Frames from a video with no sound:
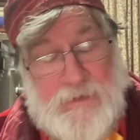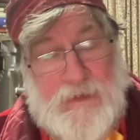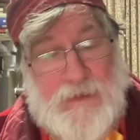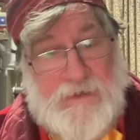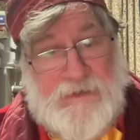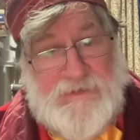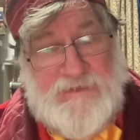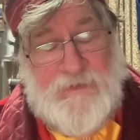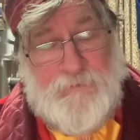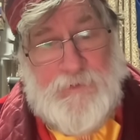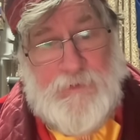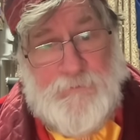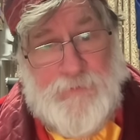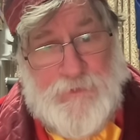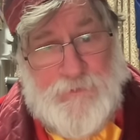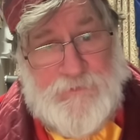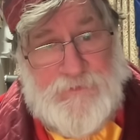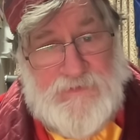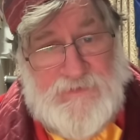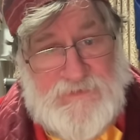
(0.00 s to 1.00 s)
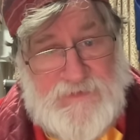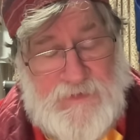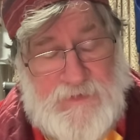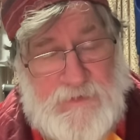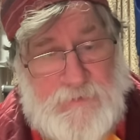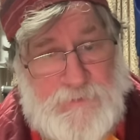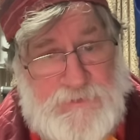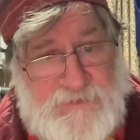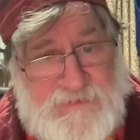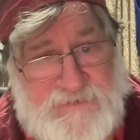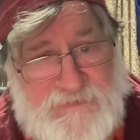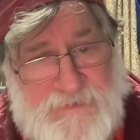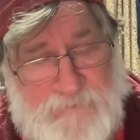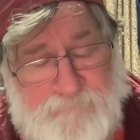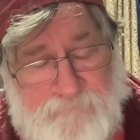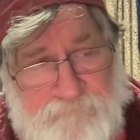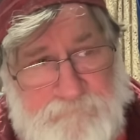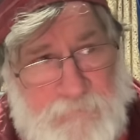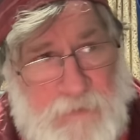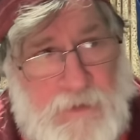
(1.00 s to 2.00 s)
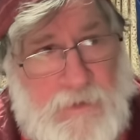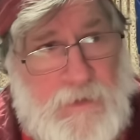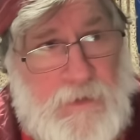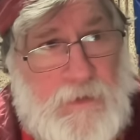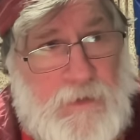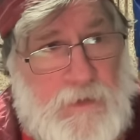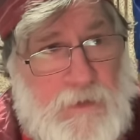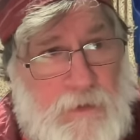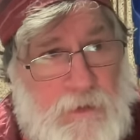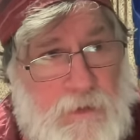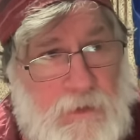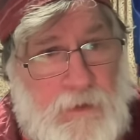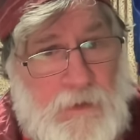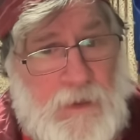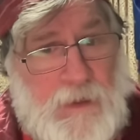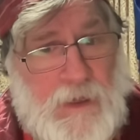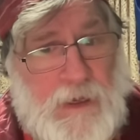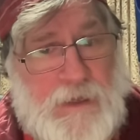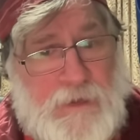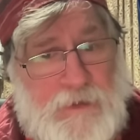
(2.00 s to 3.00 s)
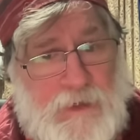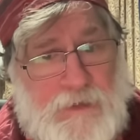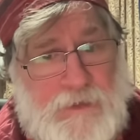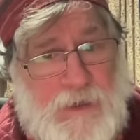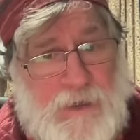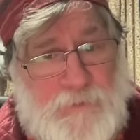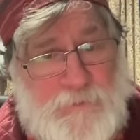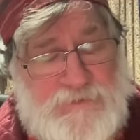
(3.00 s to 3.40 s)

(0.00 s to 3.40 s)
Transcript: academic buildings. And I was I